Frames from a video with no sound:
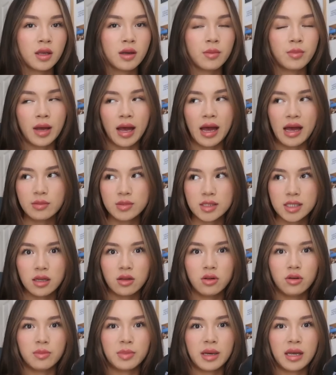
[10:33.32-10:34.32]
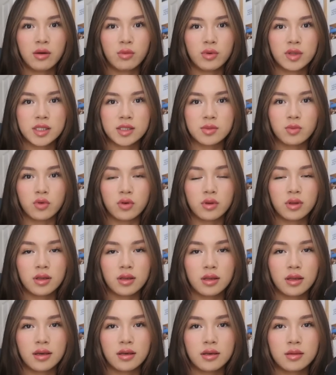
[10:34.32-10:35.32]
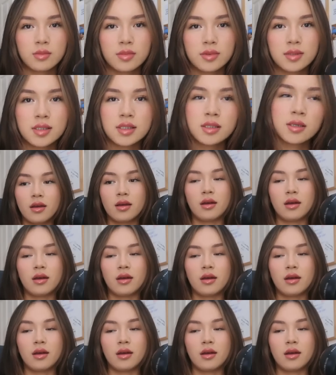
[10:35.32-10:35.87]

Perhaps they look better with smaller lips.